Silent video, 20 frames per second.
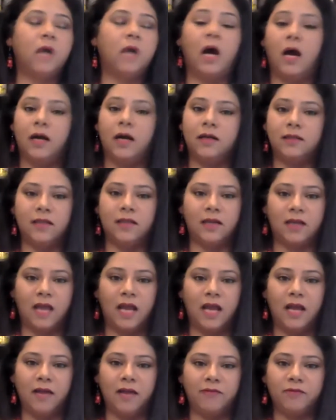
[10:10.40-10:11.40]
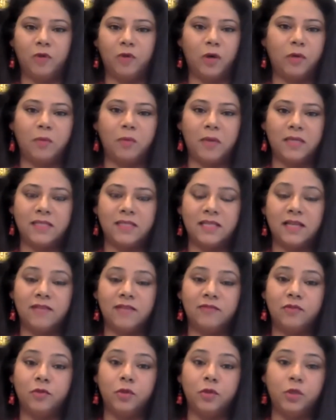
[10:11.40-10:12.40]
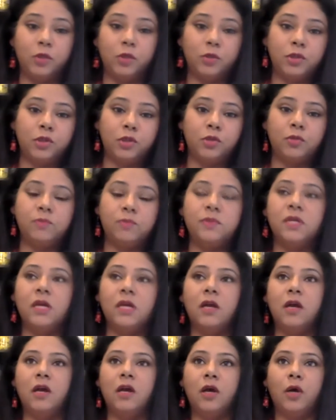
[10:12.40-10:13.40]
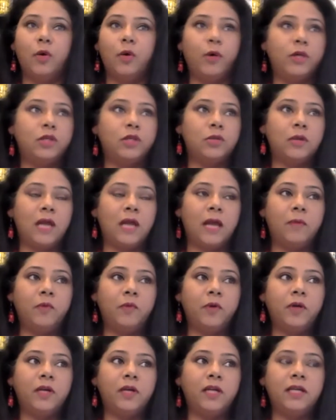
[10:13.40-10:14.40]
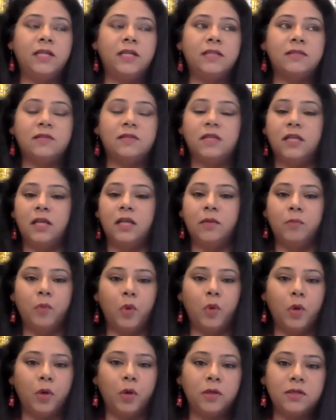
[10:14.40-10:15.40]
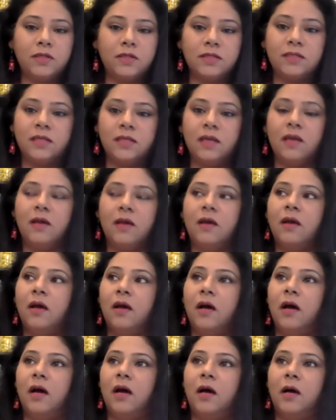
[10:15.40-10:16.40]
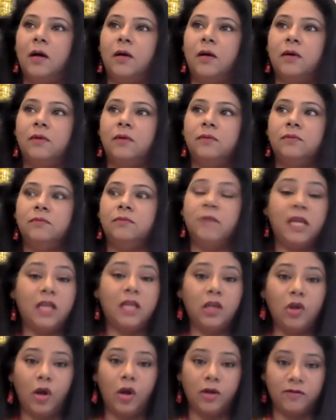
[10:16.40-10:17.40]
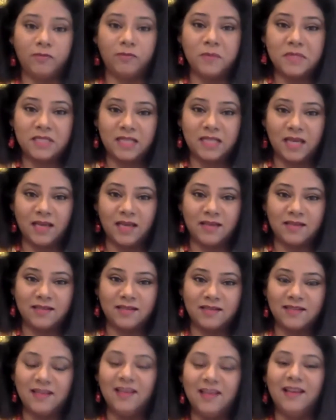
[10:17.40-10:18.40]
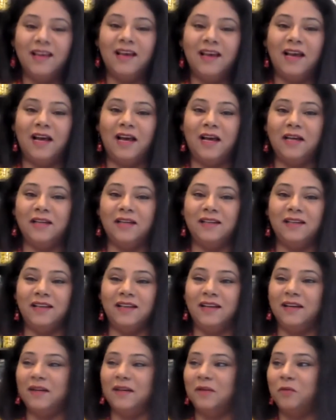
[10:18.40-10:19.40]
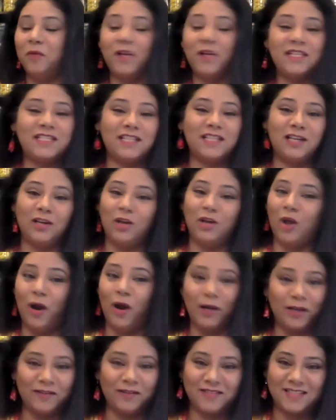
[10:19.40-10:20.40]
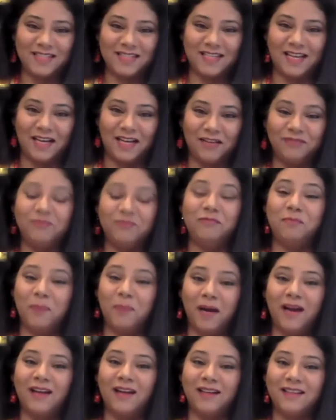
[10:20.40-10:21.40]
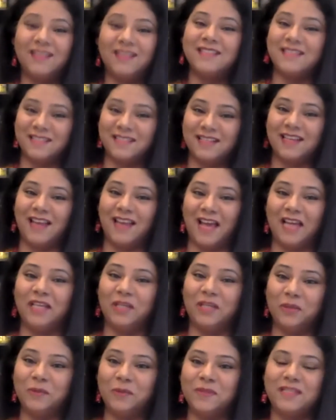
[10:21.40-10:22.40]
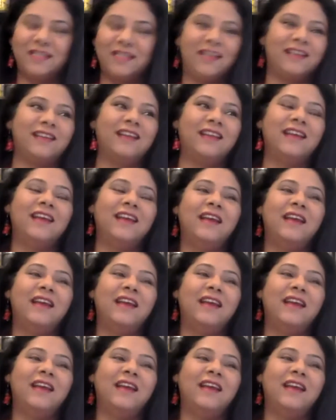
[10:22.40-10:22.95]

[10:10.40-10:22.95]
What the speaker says: art that I have taught myself through YouTubes, going to libraries, reading books, making a lot of mistakes, and wasting a lot of stuff, but still I used it.